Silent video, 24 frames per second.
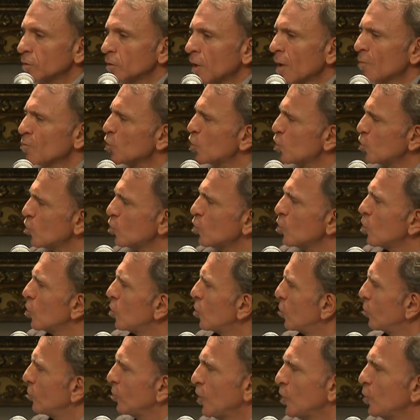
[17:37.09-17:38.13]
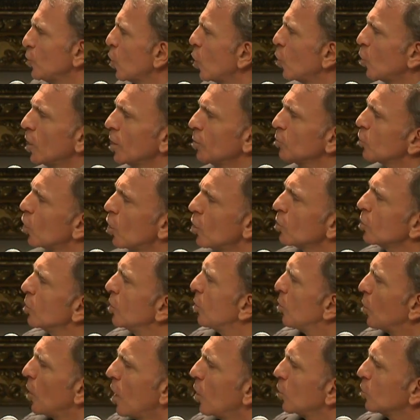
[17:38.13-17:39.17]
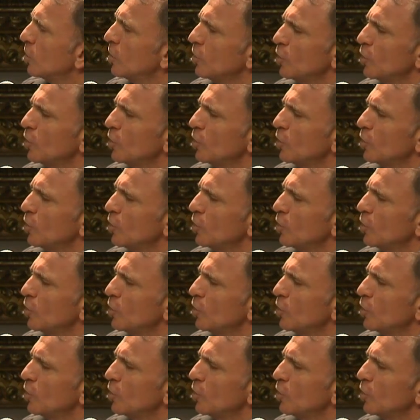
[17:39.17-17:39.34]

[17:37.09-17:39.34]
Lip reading: I'm sure you know what I'm talking about,